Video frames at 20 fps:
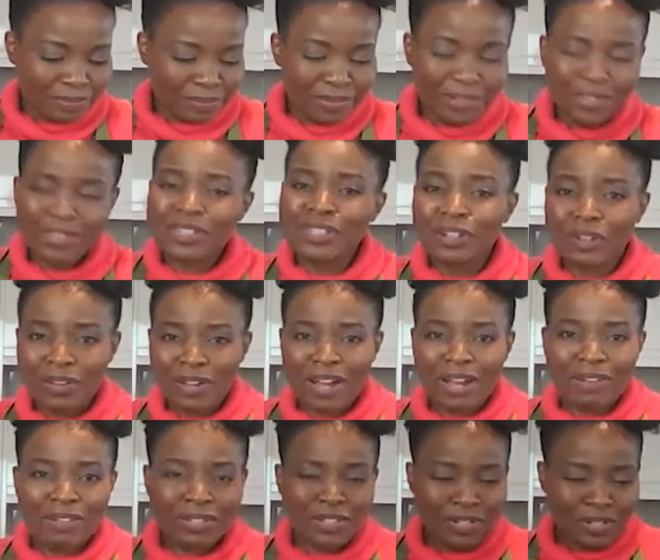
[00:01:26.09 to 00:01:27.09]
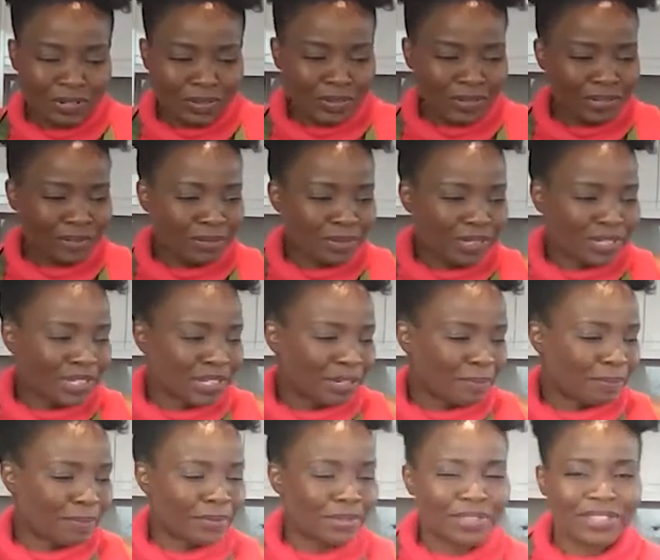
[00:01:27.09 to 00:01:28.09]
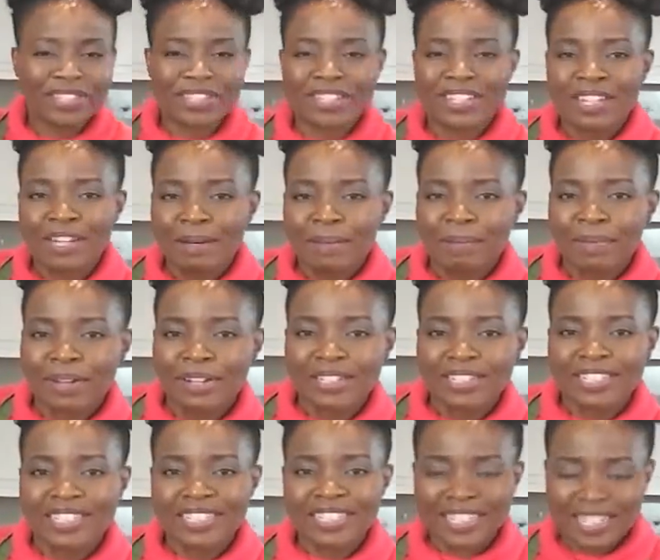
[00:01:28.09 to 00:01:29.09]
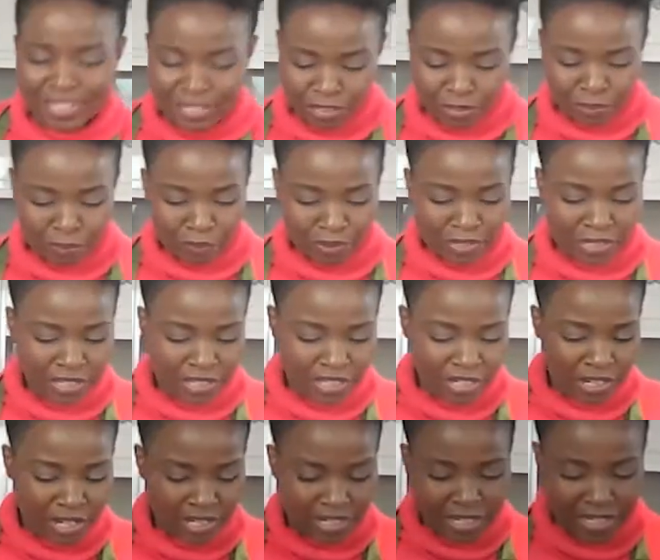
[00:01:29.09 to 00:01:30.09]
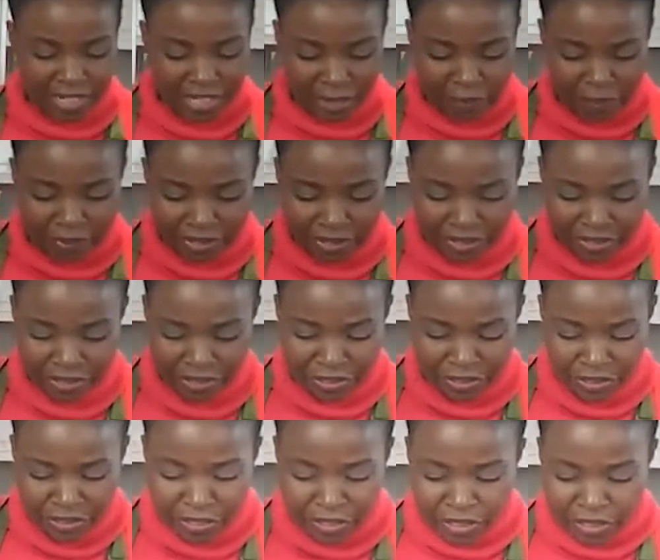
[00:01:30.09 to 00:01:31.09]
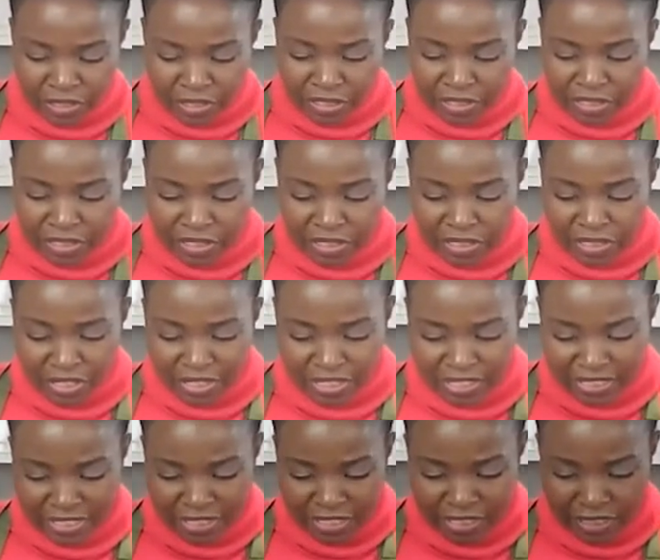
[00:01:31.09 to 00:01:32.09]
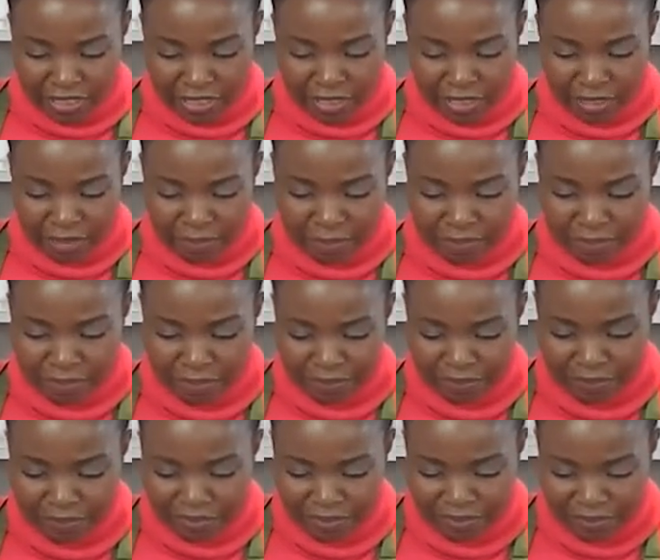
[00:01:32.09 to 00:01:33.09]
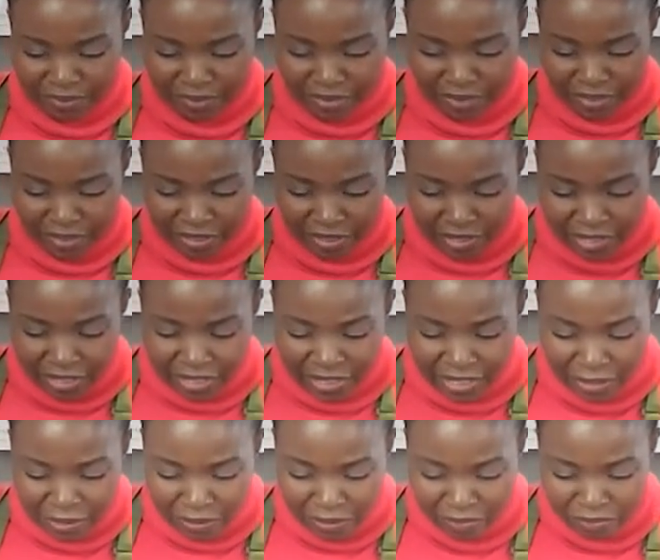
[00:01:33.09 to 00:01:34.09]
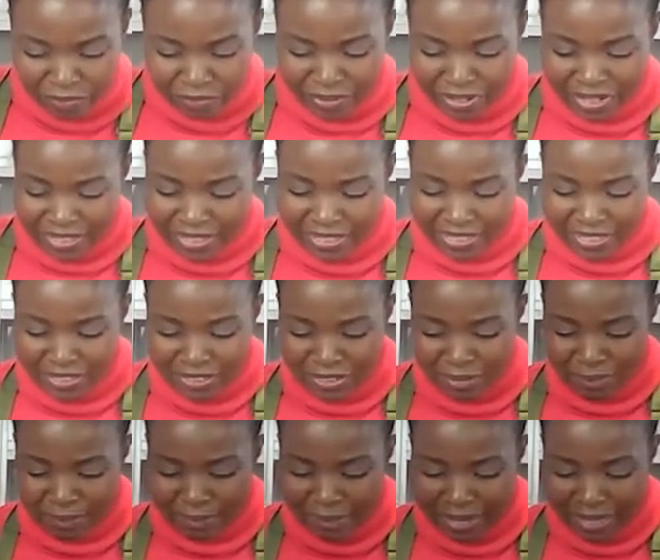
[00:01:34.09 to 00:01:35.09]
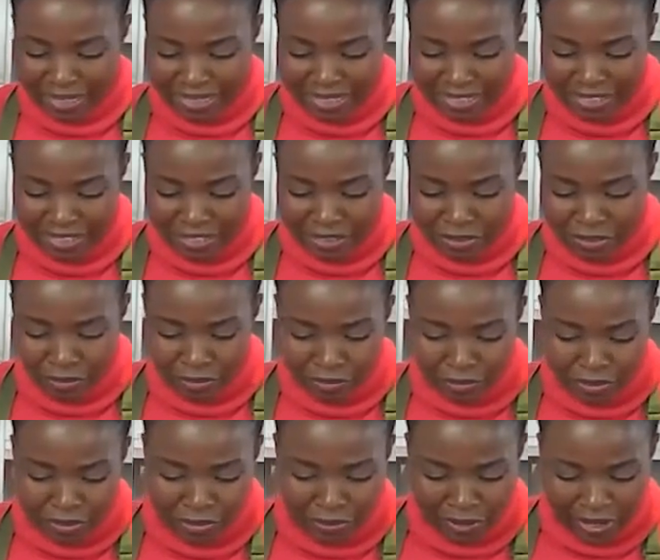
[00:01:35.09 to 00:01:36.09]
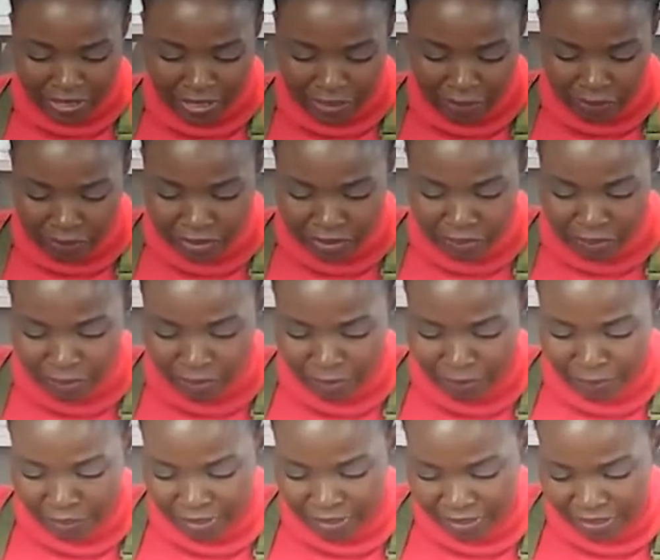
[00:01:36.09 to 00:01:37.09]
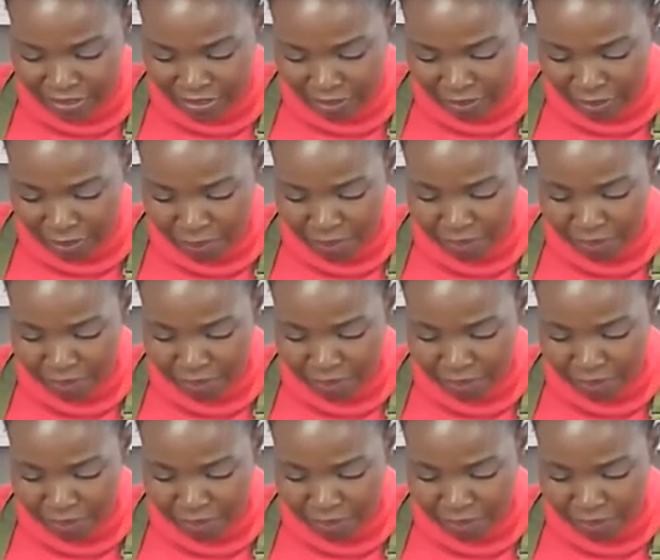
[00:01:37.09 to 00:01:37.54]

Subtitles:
But I'll show you how to do it. So I'm just going to put the plantain skin to one side, and now we're going to dice it up. Now it really doesn't matter as long as you end up with small pieces.